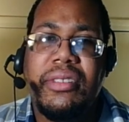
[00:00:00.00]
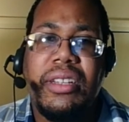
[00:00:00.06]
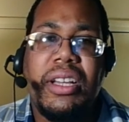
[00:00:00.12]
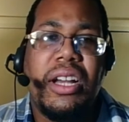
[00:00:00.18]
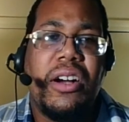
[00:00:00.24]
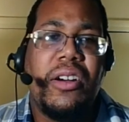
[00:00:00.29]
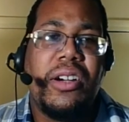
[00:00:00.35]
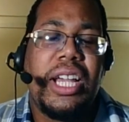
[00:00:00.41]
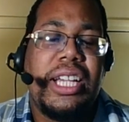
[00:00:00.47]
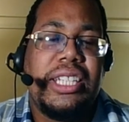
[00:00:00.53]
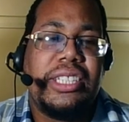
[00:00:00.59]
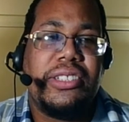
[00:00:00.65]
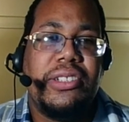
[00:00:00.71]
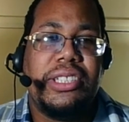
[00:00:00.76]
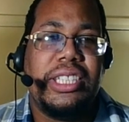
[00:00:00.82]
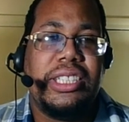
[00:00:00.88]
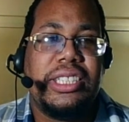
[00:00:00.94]
Okay, so
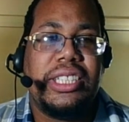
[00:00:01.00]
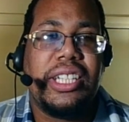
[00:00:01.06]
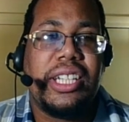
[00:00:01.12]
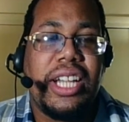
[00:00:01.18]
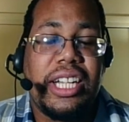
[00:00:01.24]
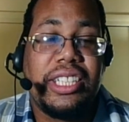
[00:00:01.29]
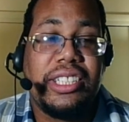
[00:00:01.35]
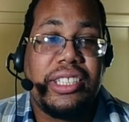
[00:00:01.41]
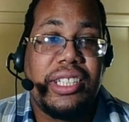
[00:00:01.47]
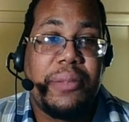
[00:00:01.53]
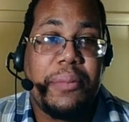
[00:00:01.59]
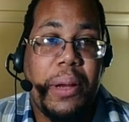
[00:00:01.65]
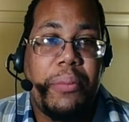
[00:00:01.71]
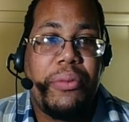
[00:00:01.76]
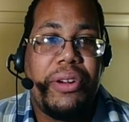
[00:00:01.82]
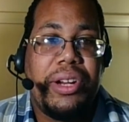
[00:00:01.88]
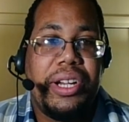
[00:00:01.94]
it does look like it's going to be a
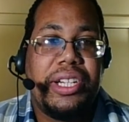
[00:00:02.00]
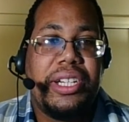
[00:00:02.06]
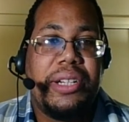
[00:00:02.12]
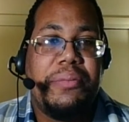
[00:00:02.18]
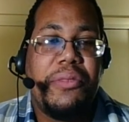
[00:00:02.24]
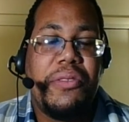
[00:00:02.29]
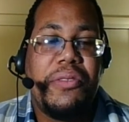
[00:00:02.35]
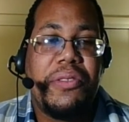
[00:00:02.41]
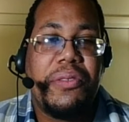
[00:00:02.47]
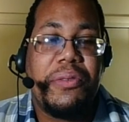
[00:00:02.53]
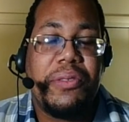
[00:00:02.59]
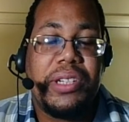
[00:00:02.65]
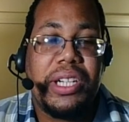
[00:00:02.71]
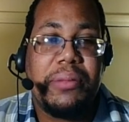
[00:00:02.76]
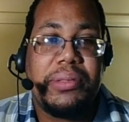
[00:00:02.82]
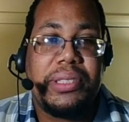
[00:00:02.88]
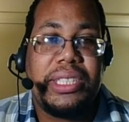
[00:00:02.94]
pretty good movie from what
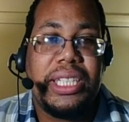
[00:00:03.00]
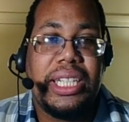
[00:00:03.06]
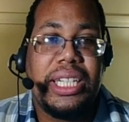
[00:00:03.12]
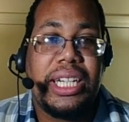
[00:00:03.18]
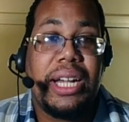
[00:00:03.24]
I'm seeing.